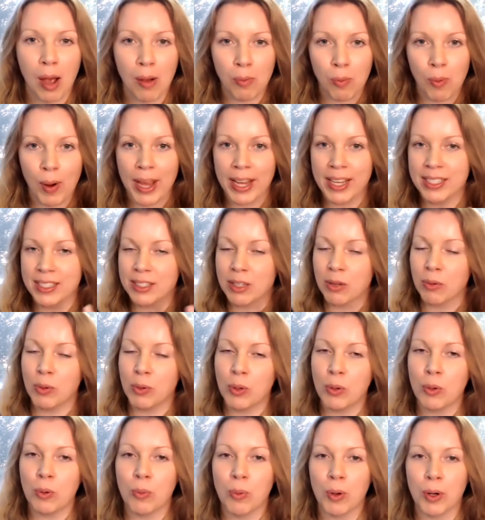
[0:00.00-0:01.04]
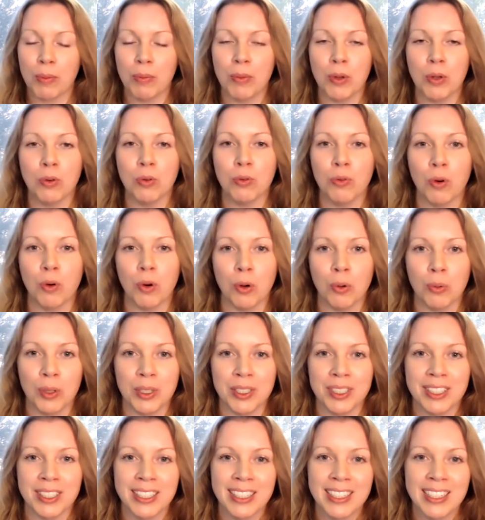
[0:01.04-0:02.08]
ways that we all want to move
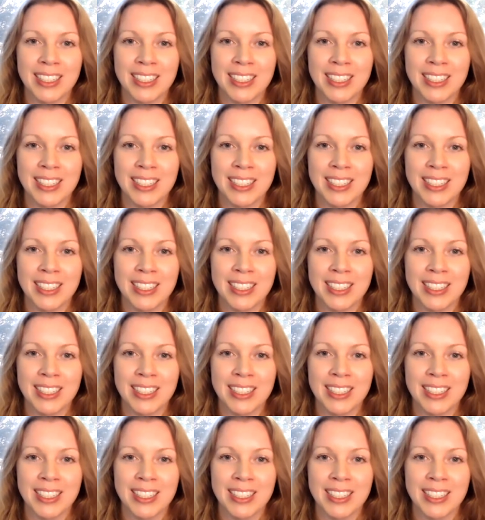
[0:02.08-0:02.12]
forward.